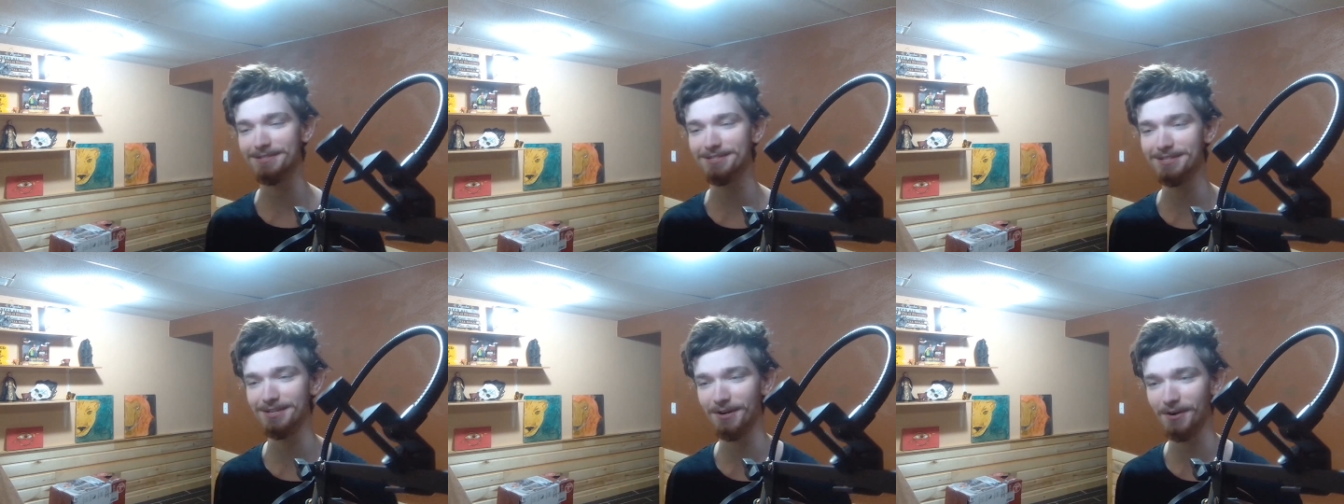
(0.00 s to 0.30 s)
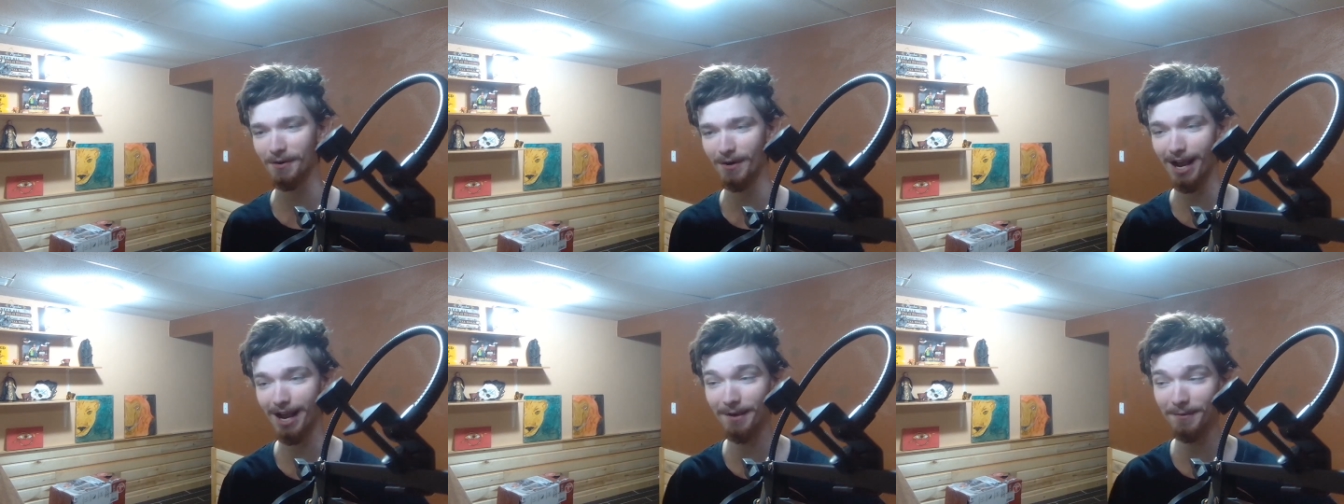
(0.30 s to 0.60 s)

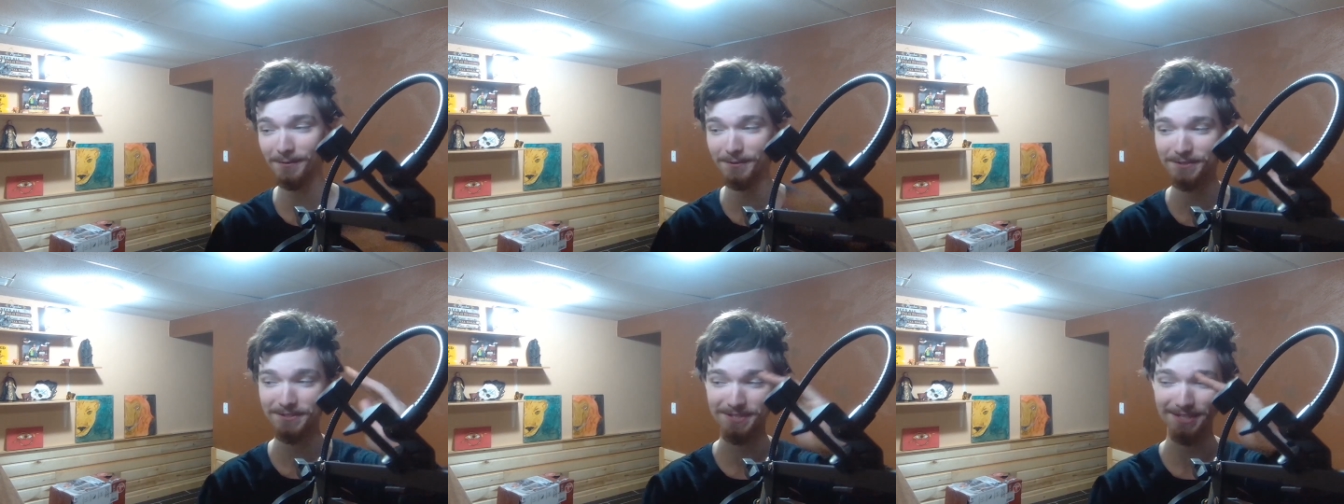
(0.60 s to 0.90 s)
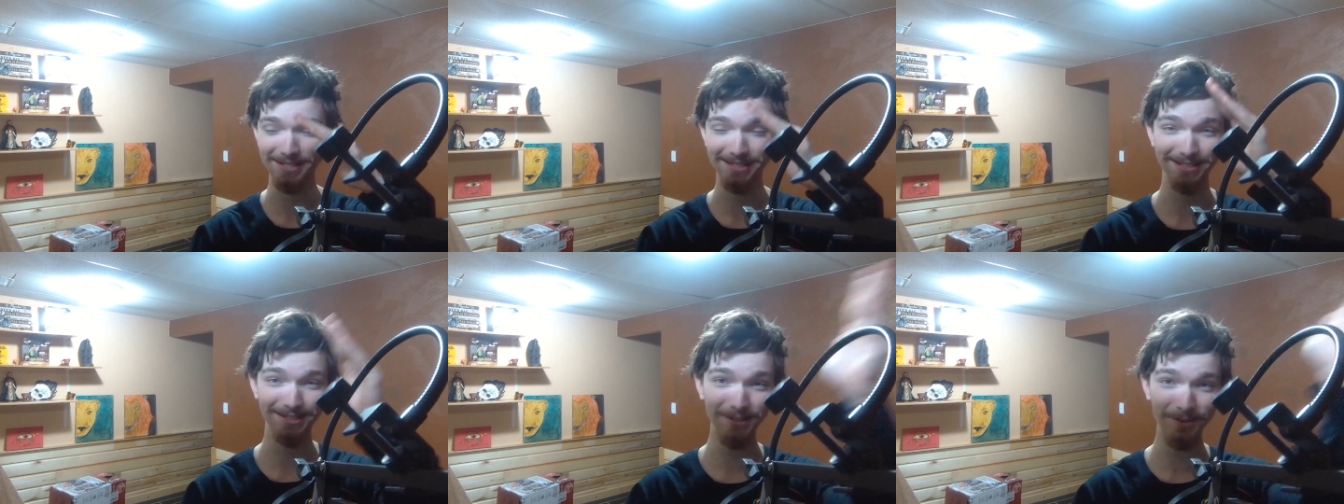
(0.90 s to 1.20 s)
So I will
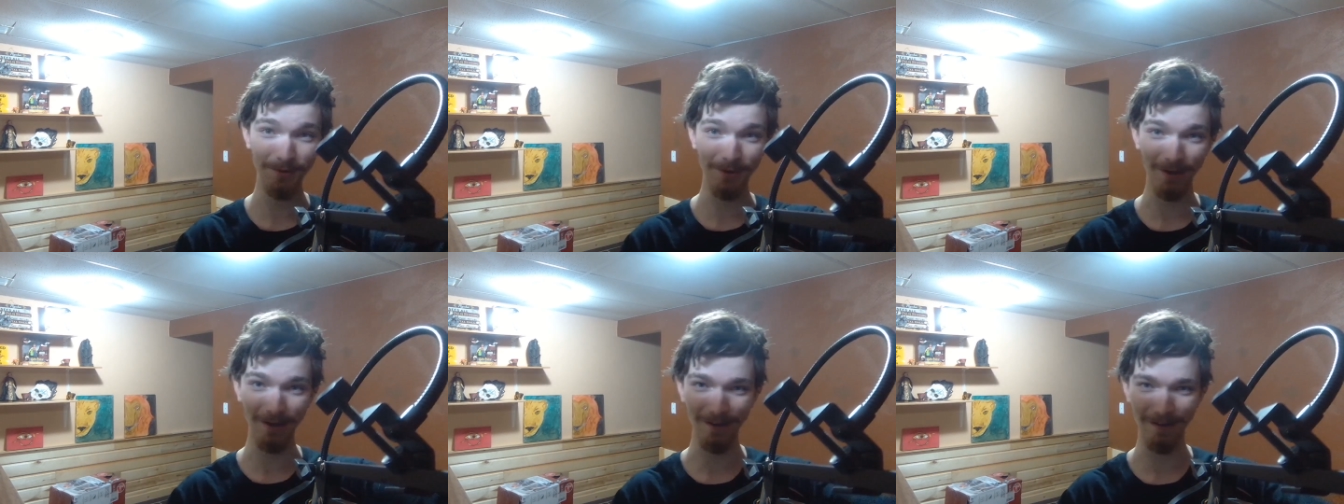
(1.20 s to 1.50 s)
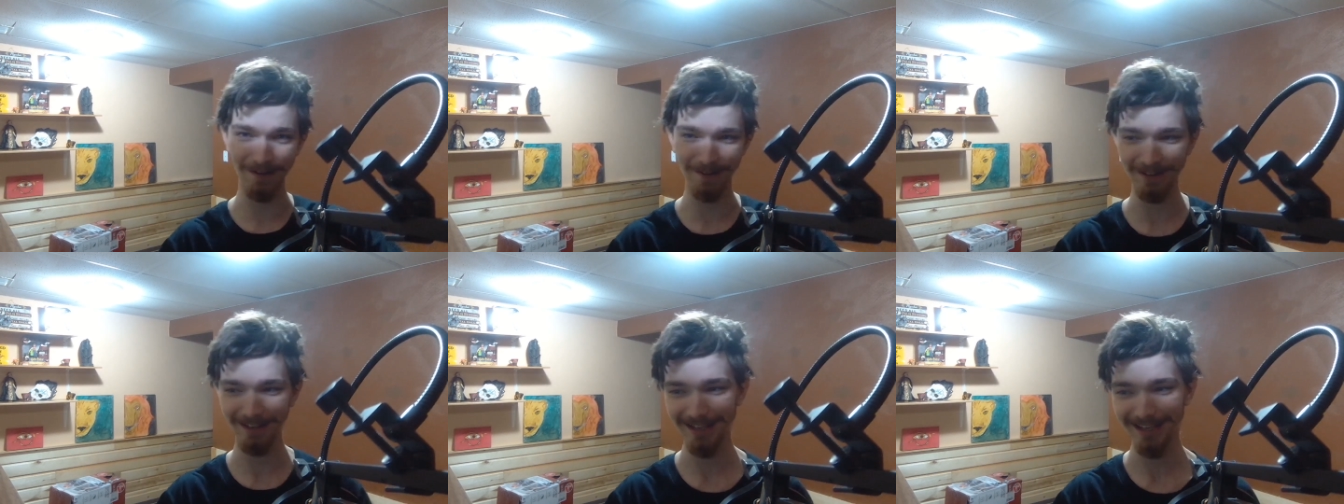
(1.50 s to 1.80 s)
see you
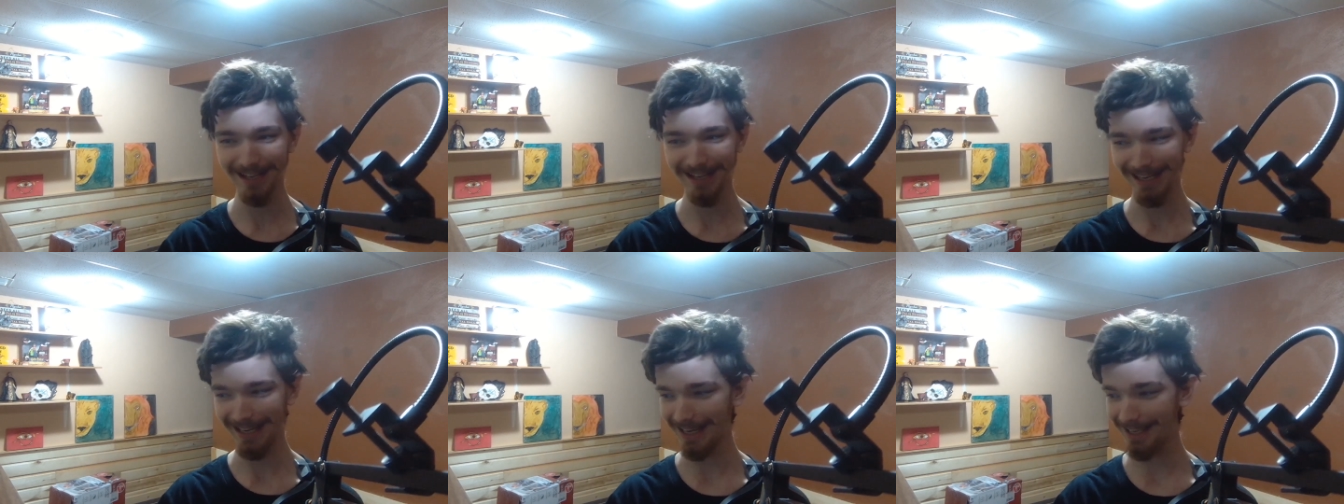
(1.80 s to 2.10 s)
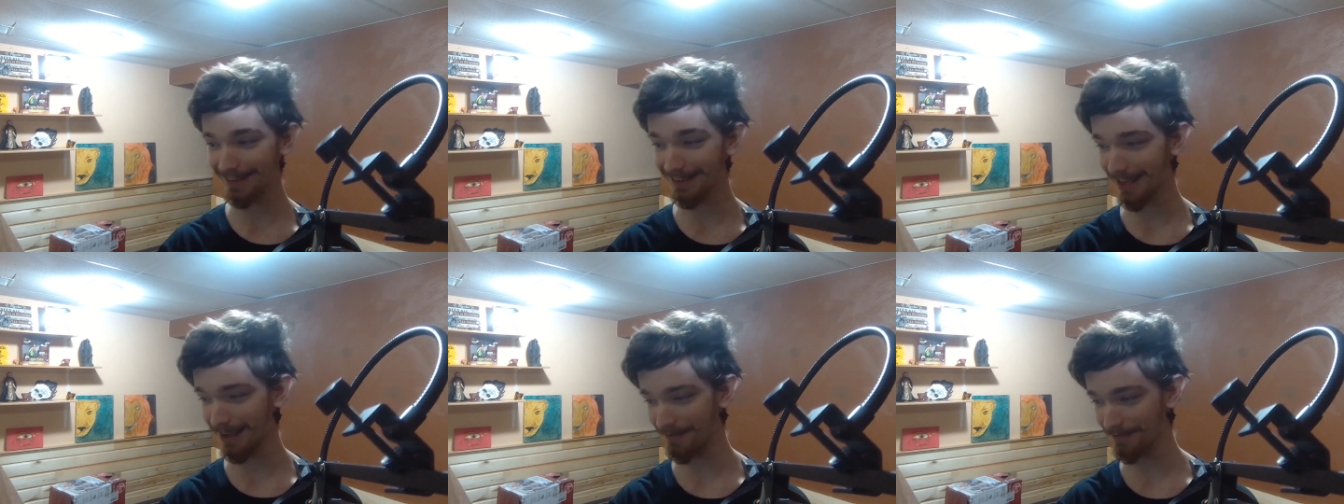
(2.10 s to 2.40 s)
all
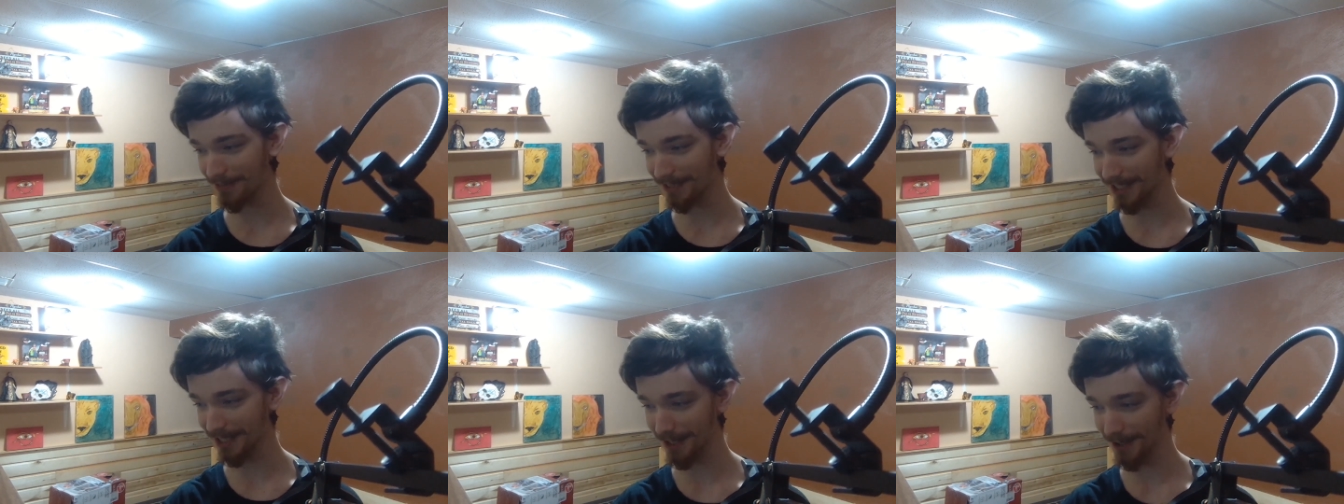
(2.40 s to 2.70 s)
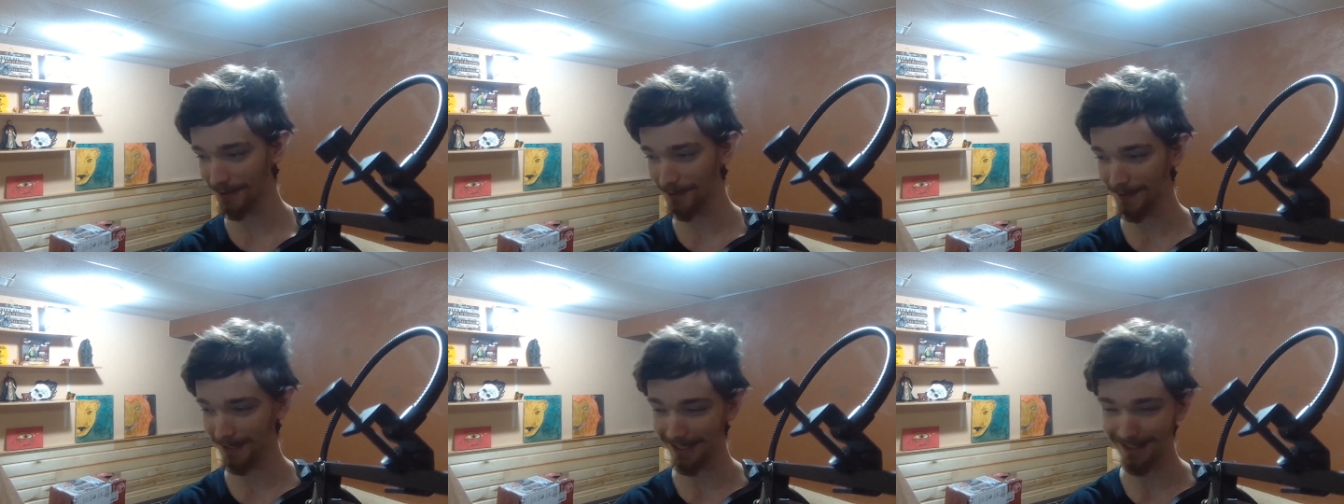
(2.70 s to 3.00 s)
in that
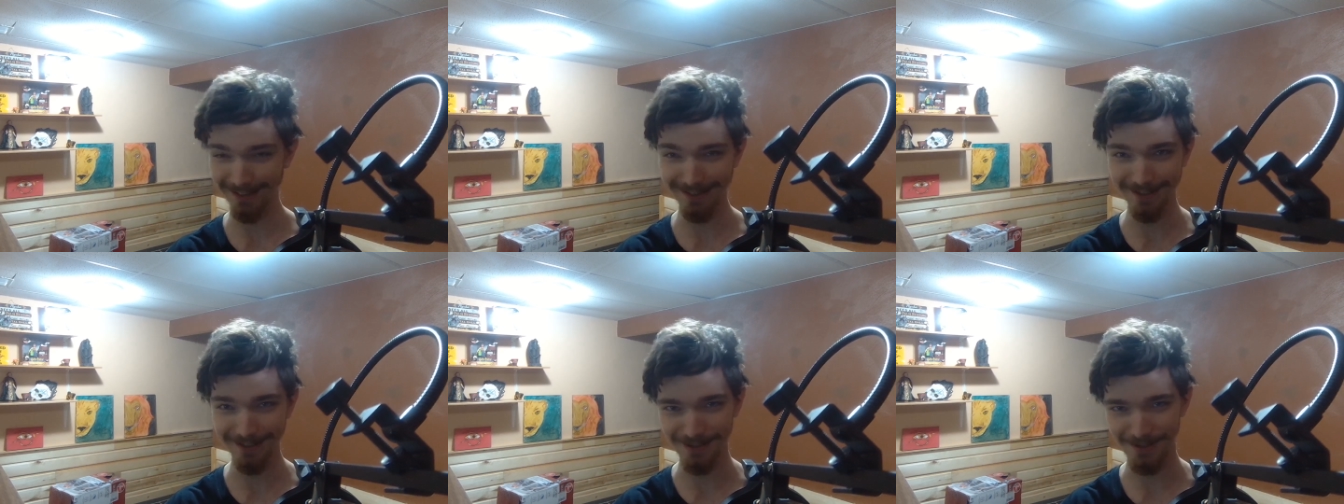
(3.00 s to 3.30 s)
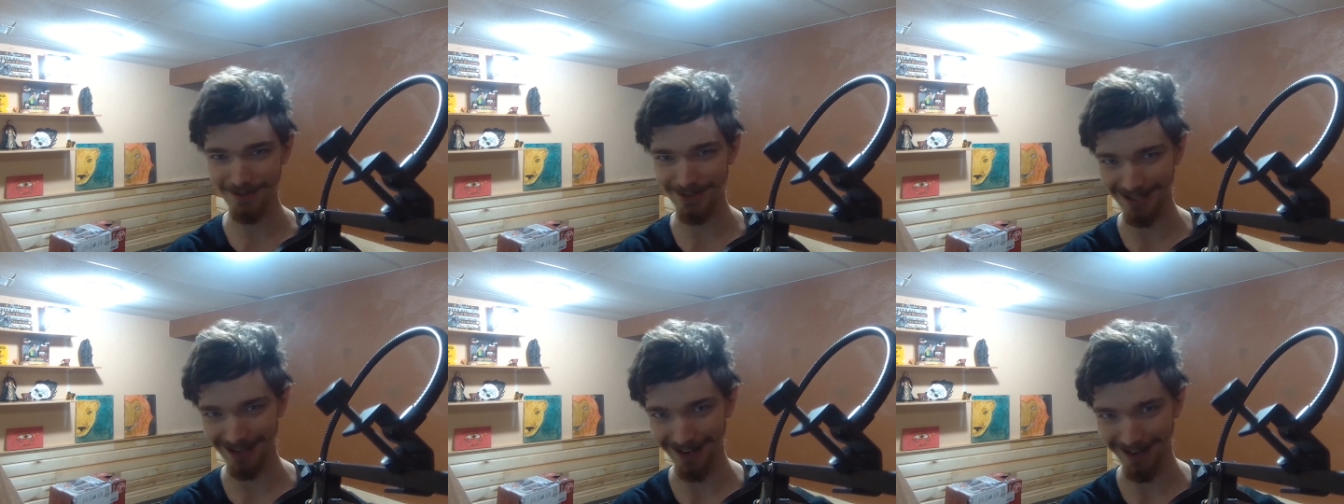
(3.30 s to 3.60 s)
video in
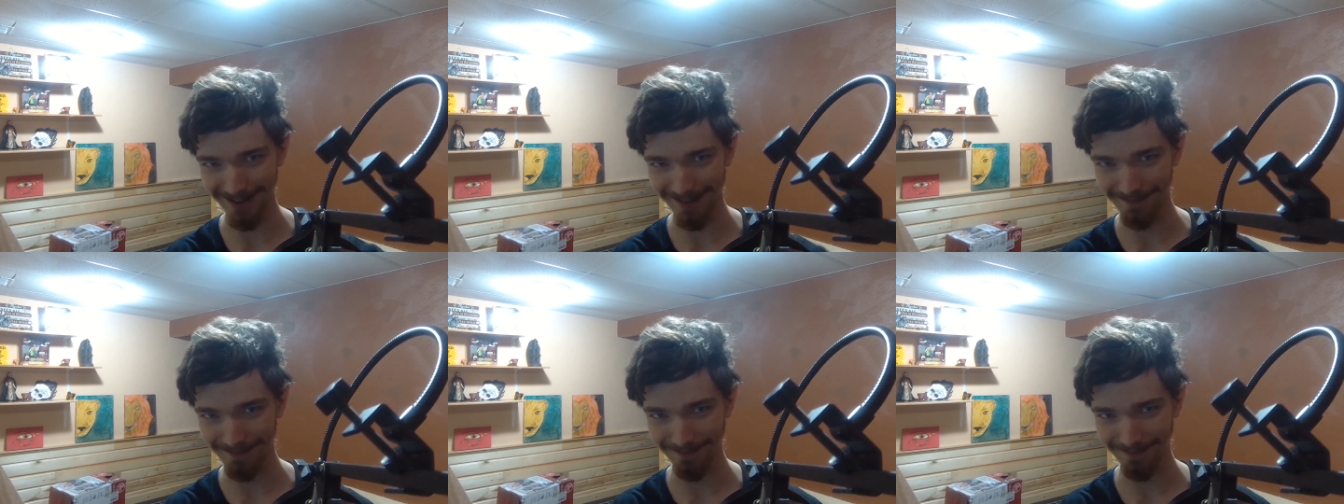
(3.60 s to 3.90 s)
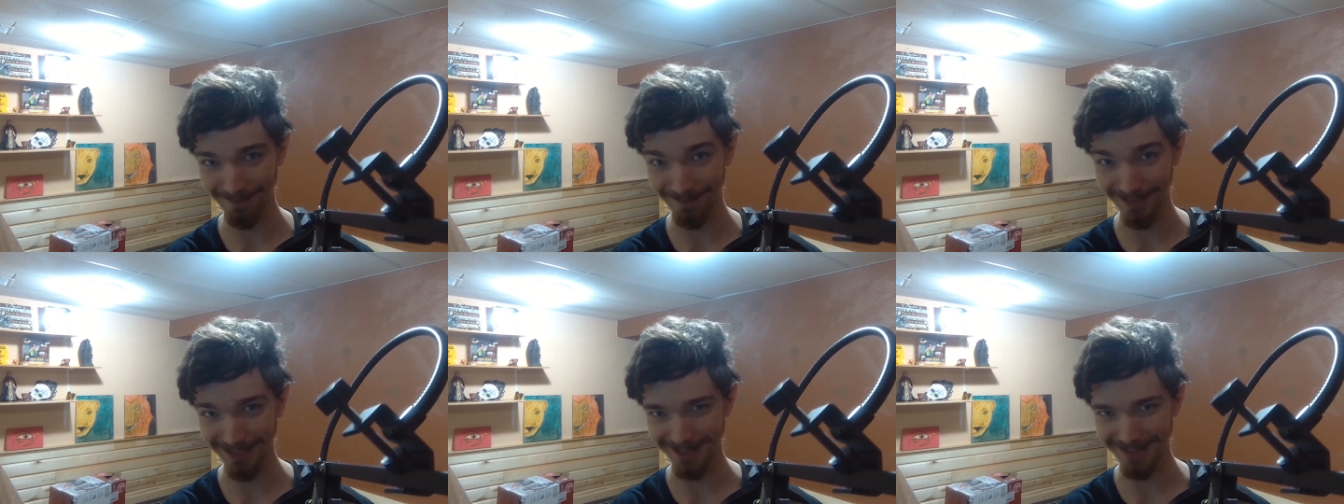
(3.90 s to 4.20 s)
due time.
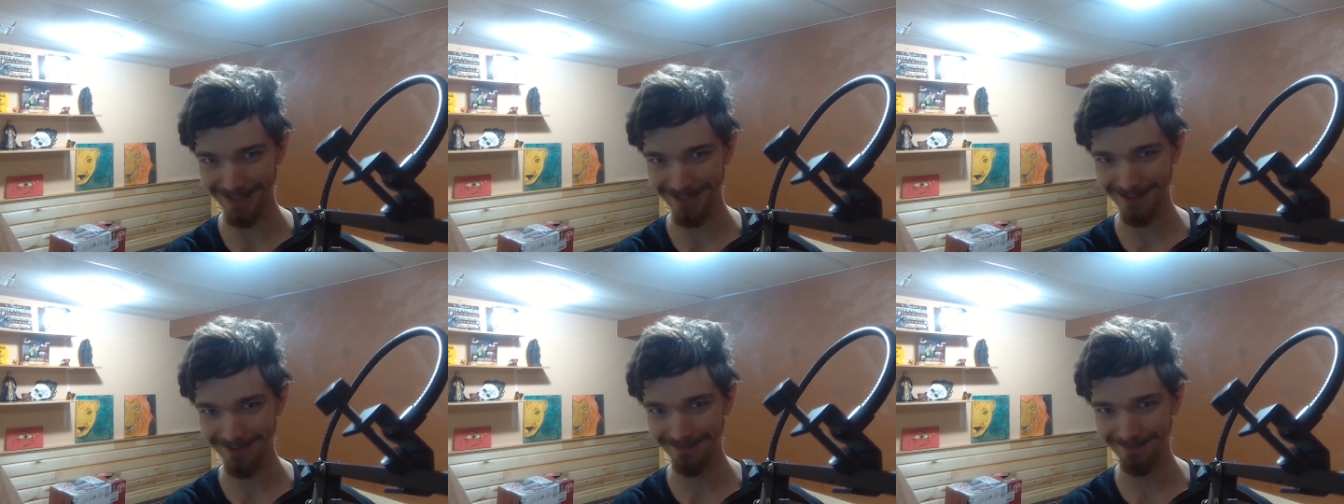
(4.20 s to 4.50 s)
Peace.